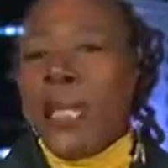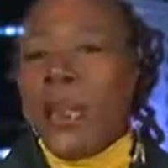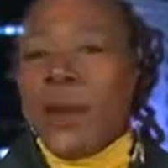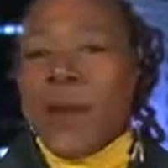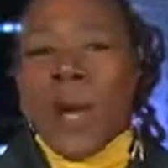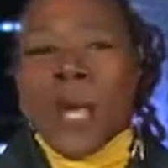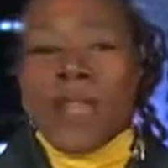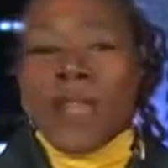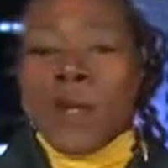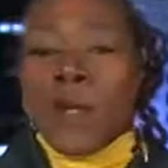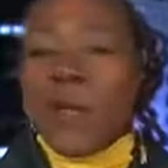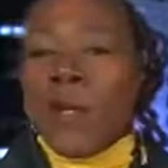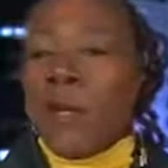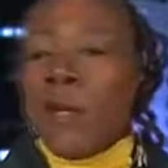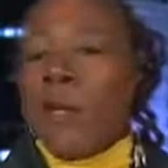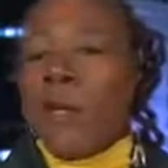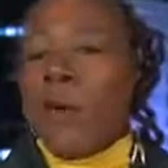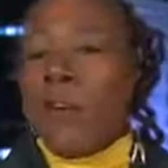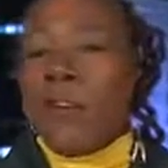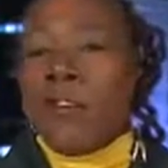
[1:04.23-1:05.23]
the way they would
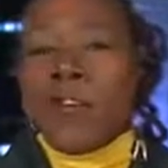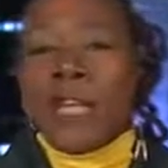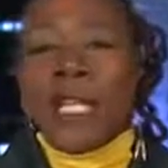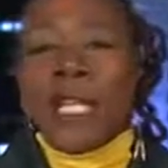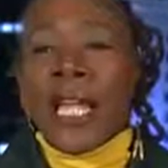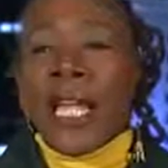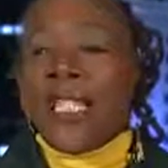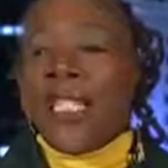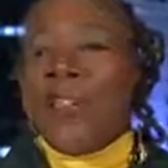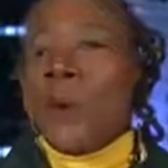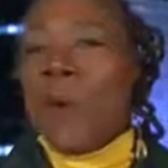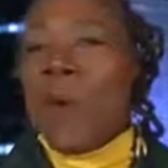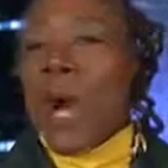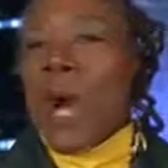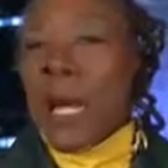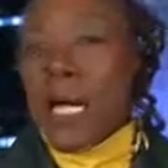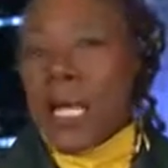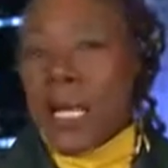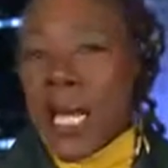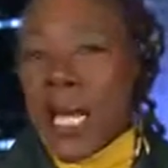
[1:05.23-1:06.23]
order a glass of
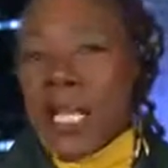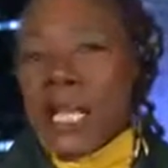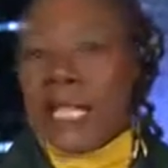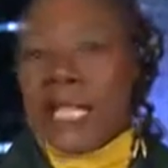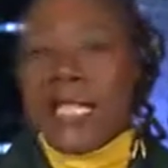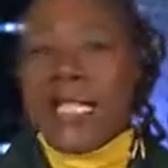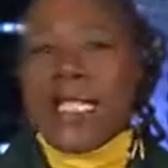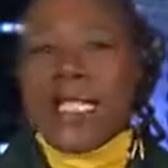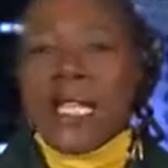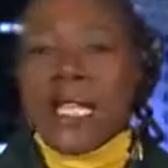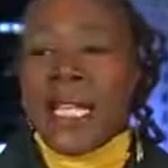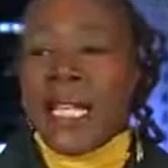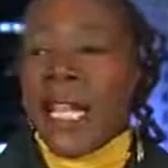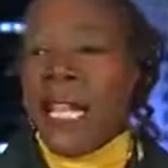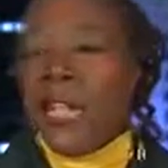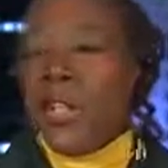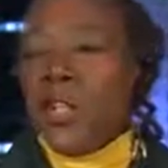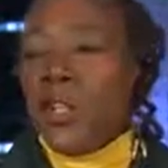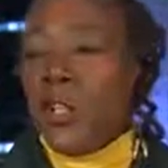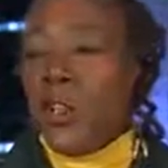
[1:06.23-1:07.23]
wine. They sit
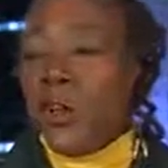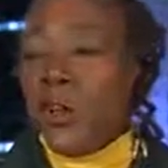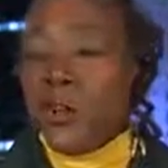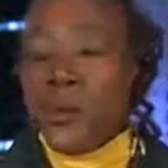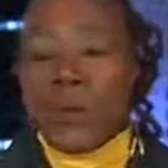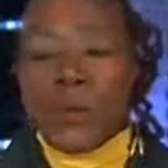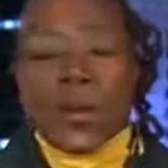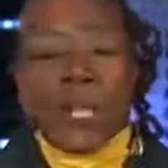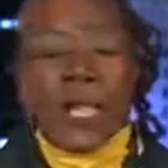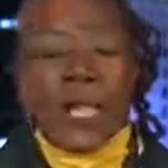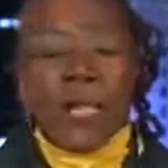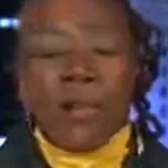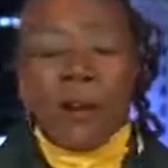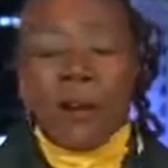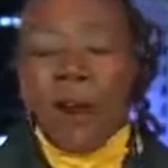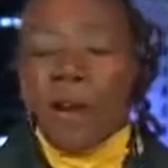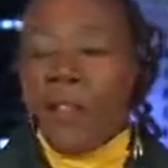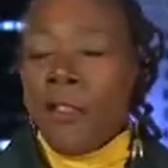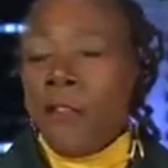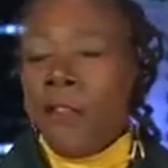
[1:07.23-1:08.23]
and use with
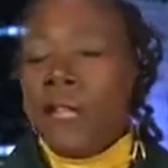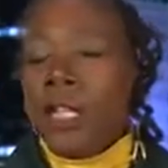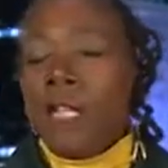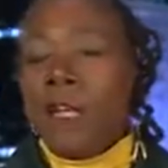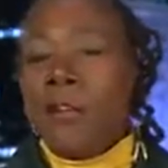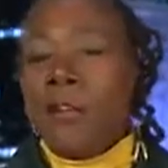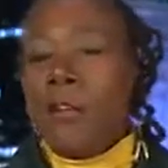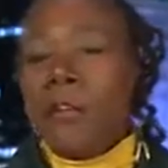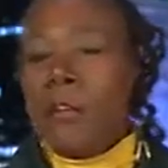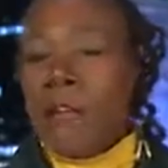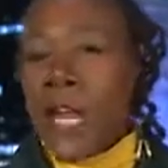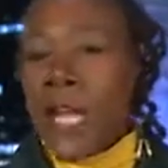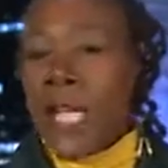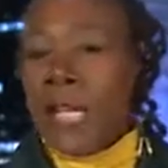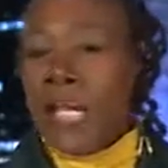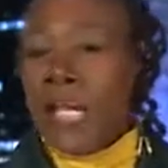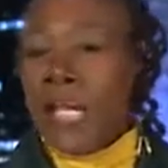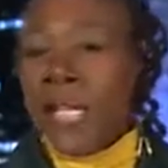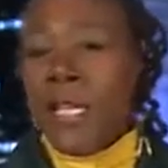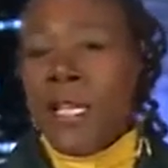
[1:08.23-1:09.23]
their other adult
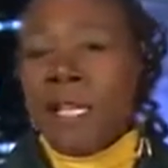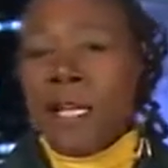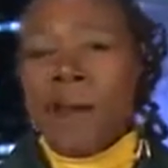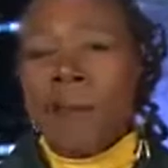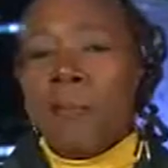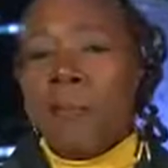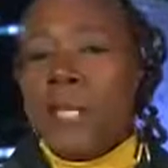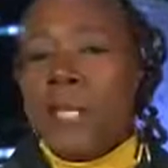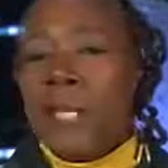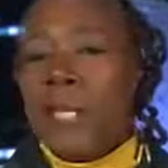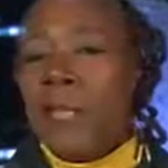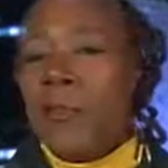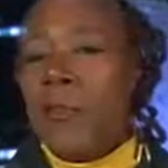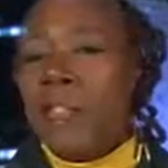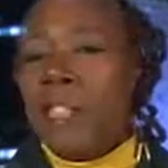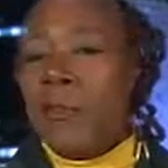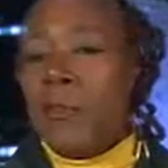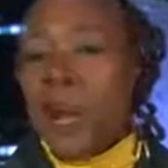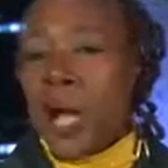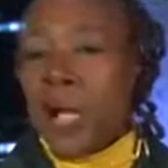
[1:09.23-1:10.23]
friends in a completely
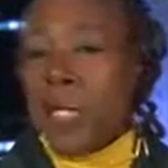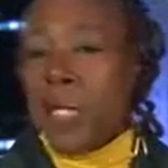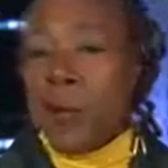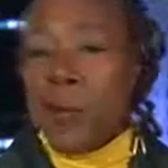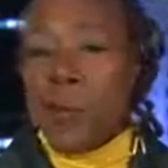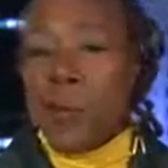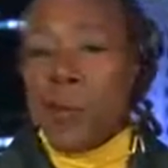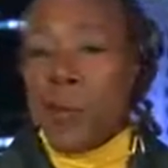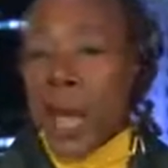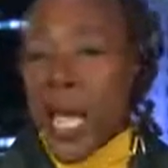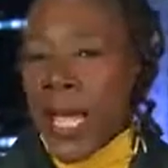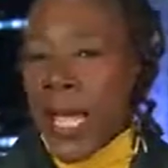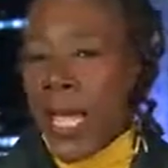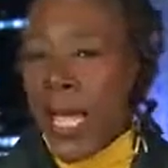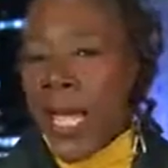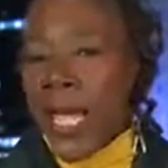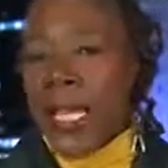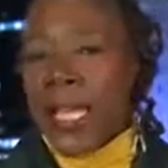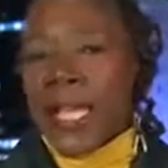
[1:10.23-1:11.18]
responsible way.